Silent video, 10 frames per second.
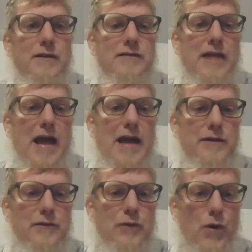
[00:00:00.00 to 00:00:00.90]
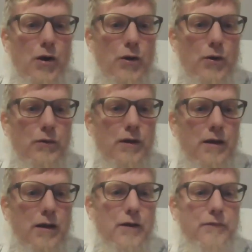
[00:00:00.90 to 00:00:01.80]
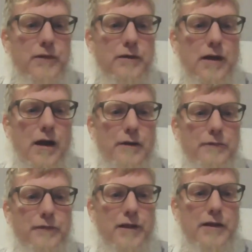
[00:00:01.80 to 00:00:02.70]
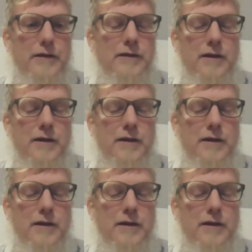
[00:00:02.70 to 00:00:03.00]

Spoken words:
the status quo of the conflict.